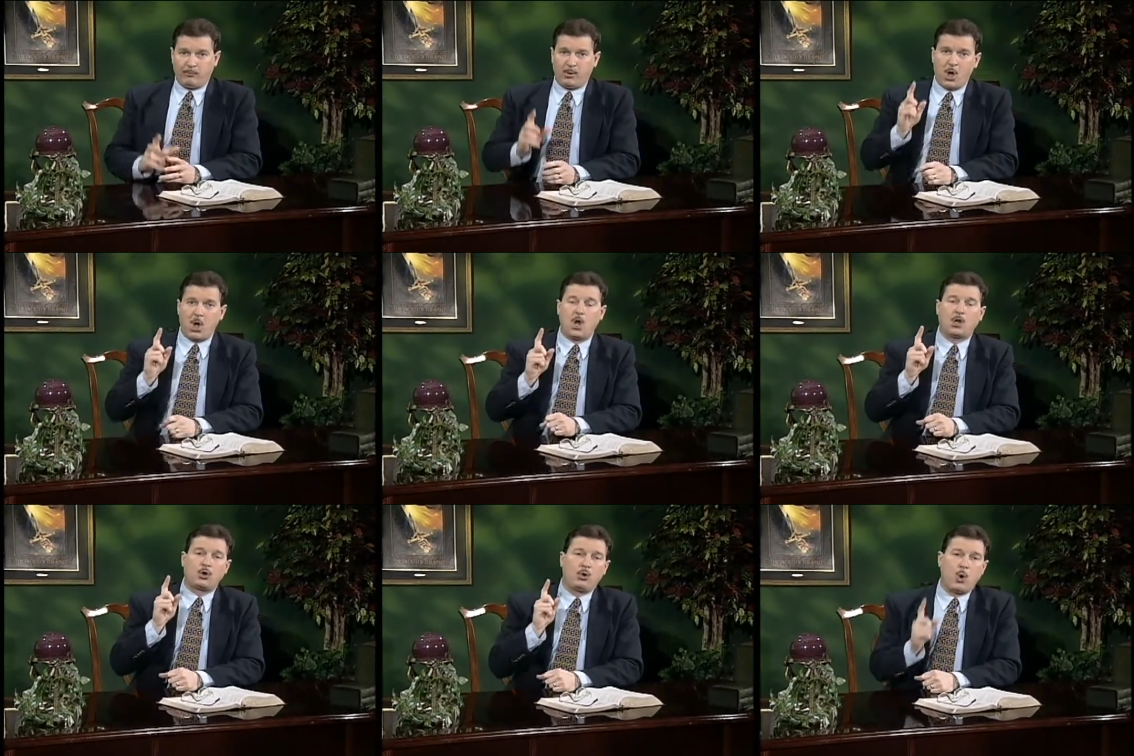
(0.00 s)
Paul
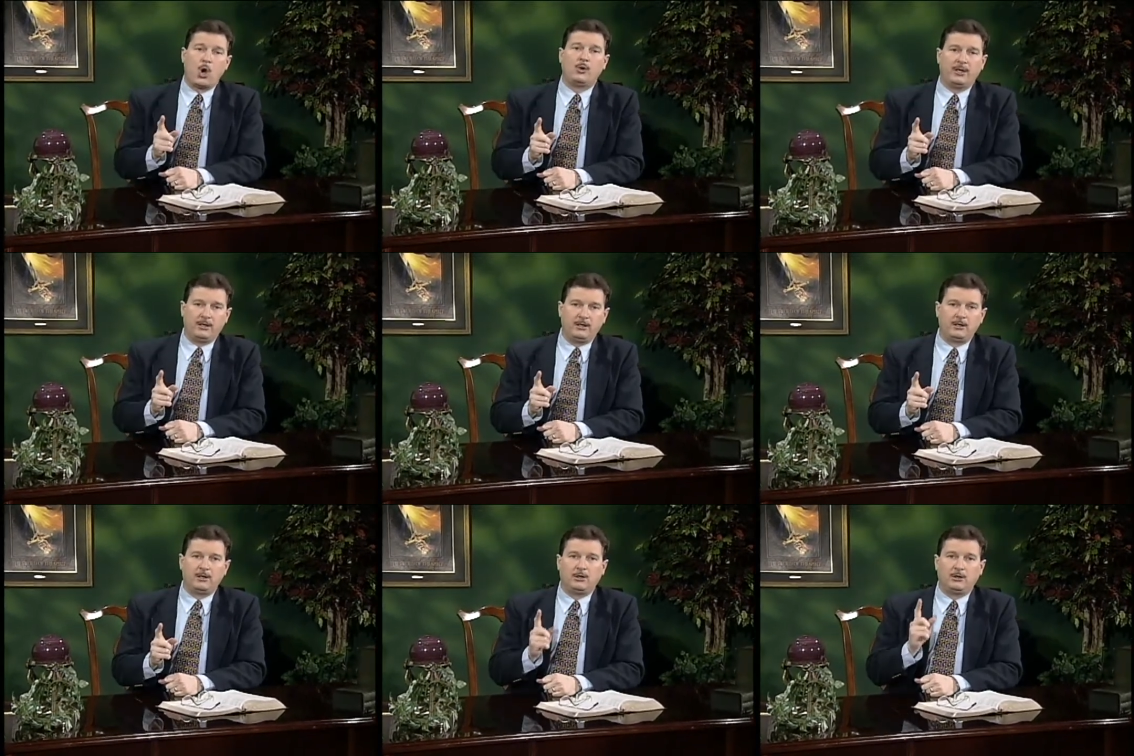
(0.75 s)
quoted
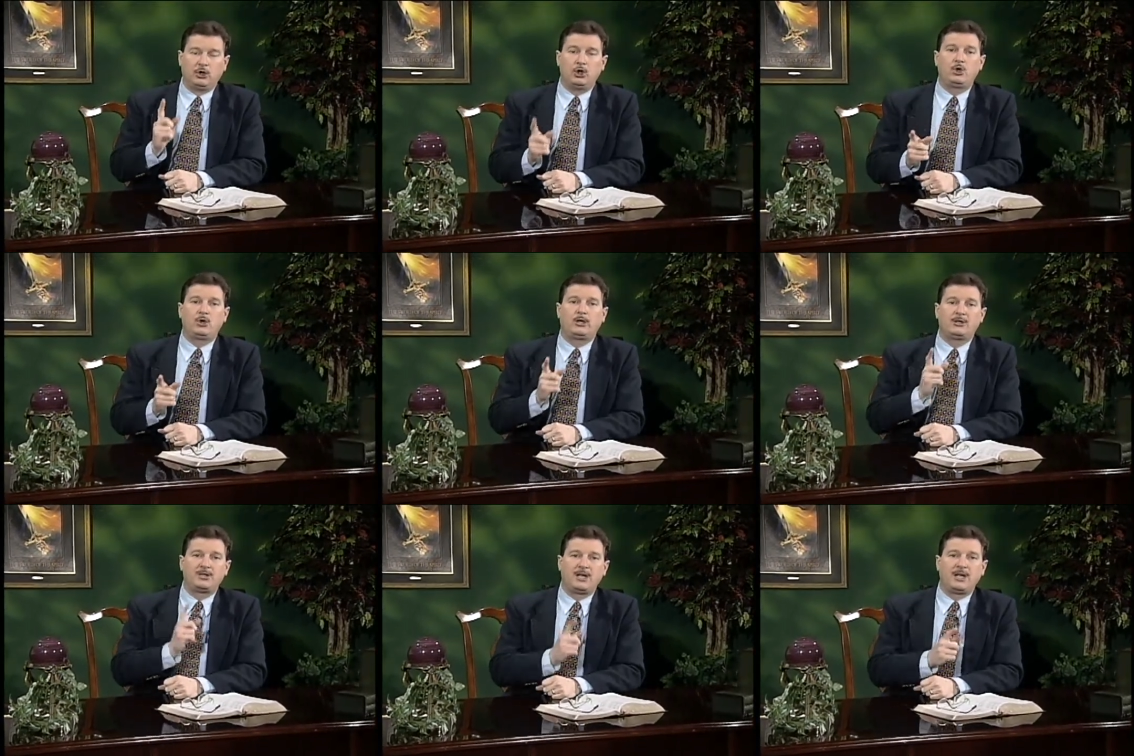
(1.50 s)
Luke
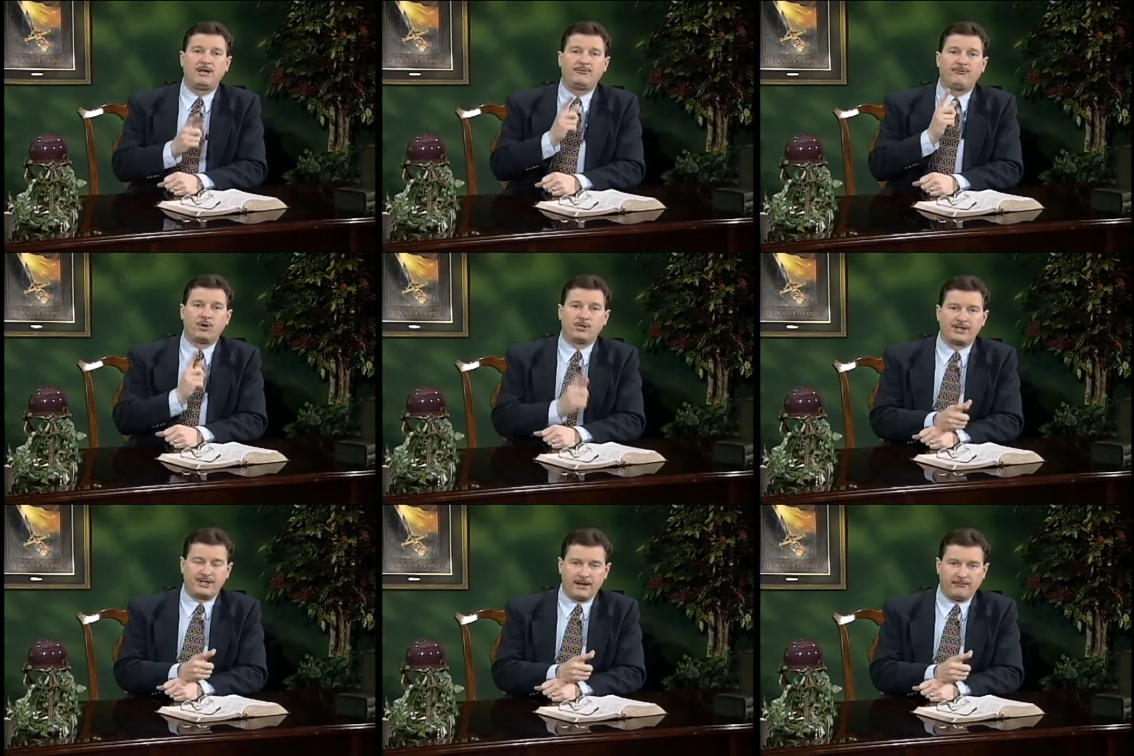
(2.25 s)
10, verse
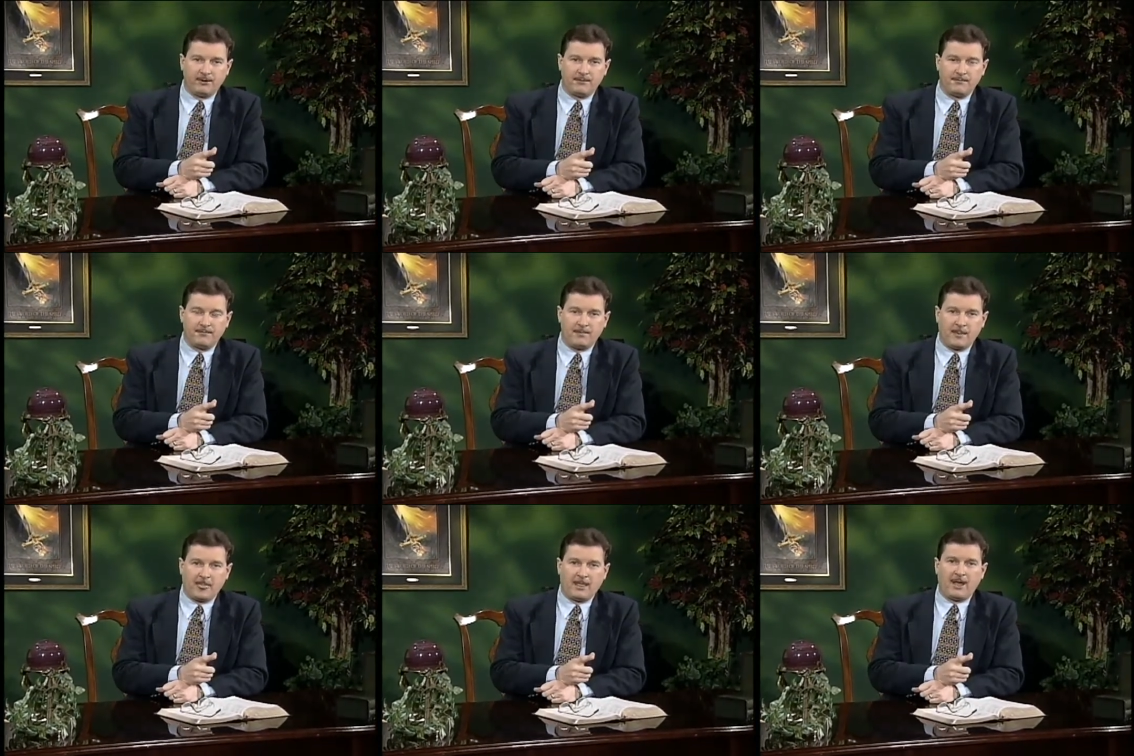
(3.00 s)
7,
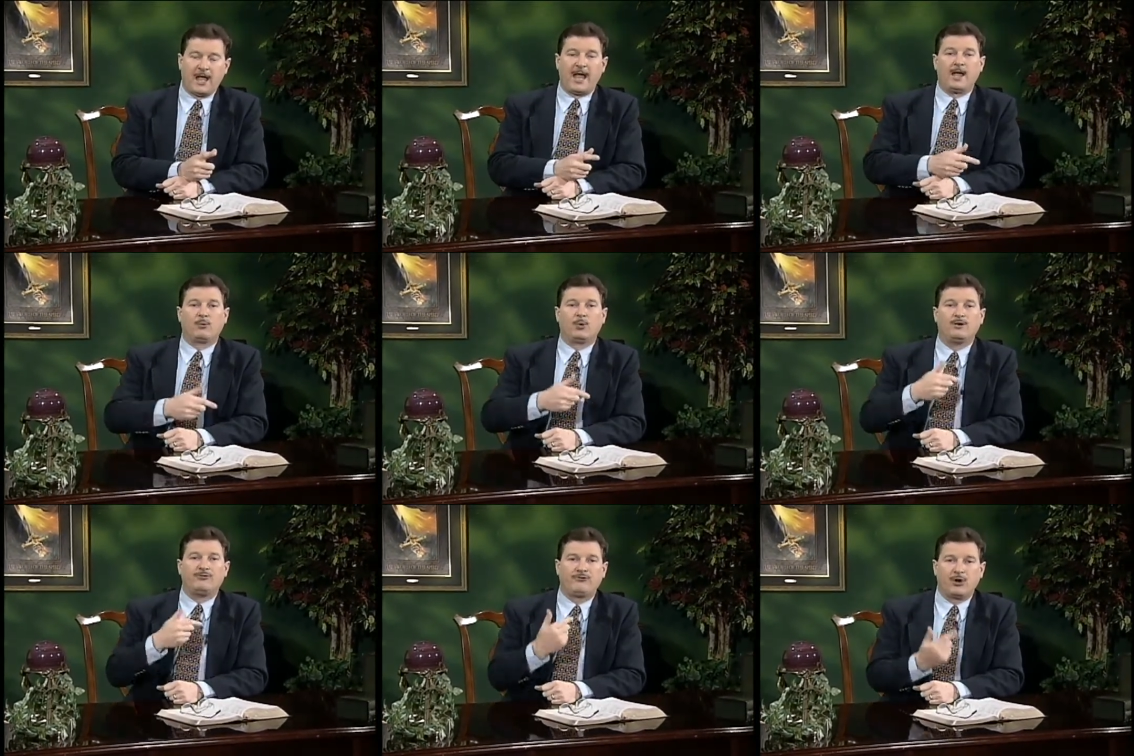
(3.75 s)
and
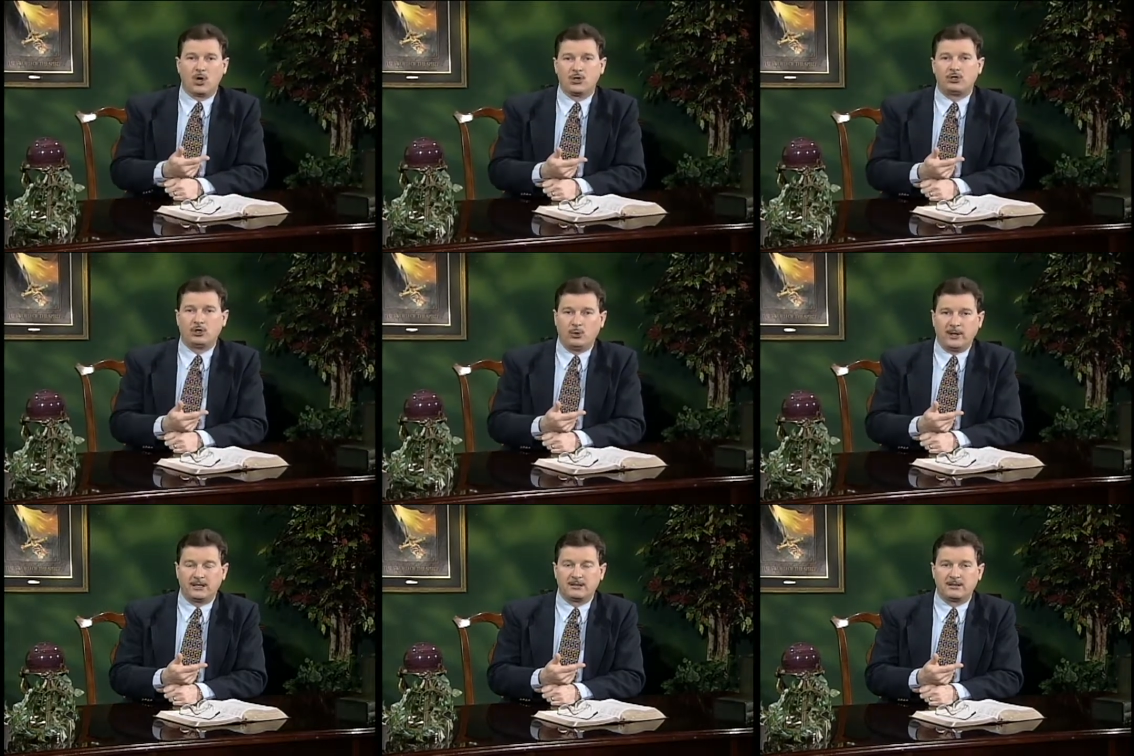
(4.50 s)
referred to
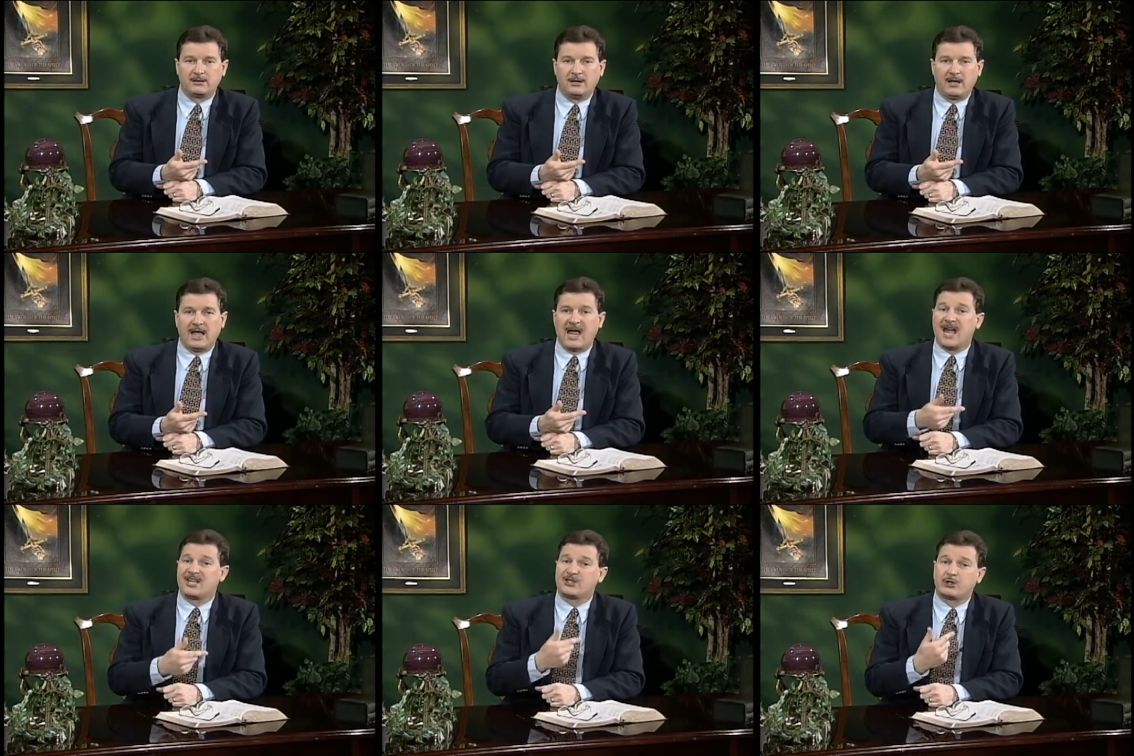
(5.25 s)
it
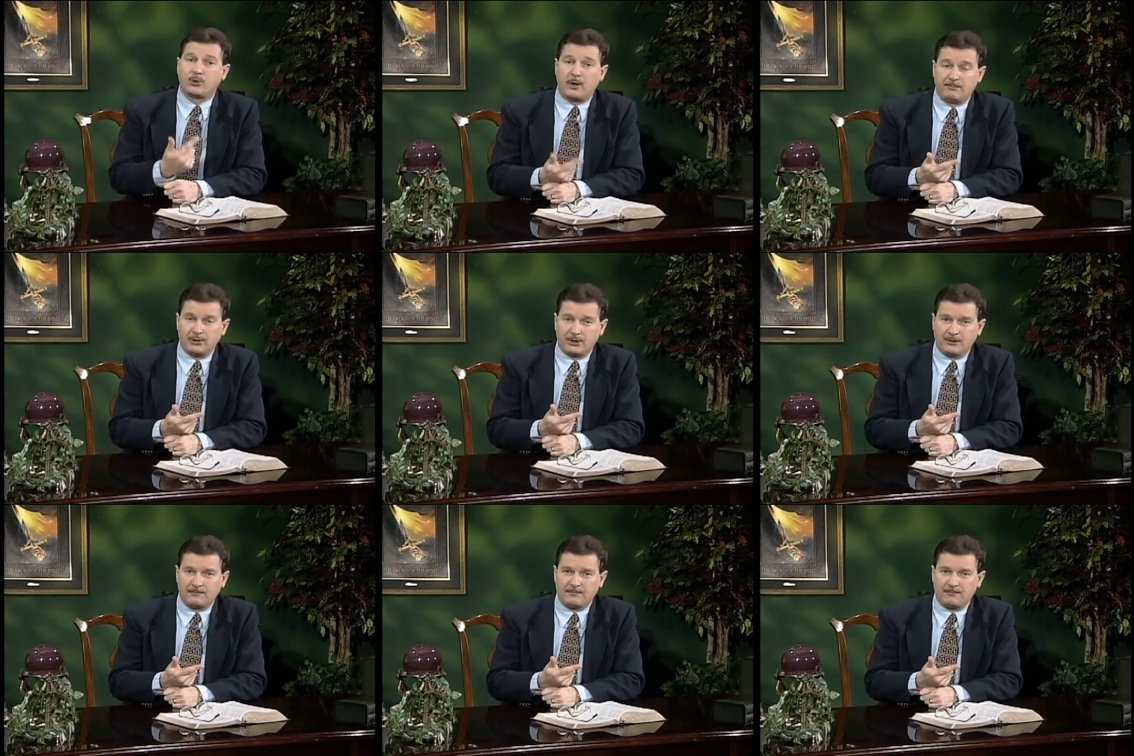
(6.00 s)
as Scripture.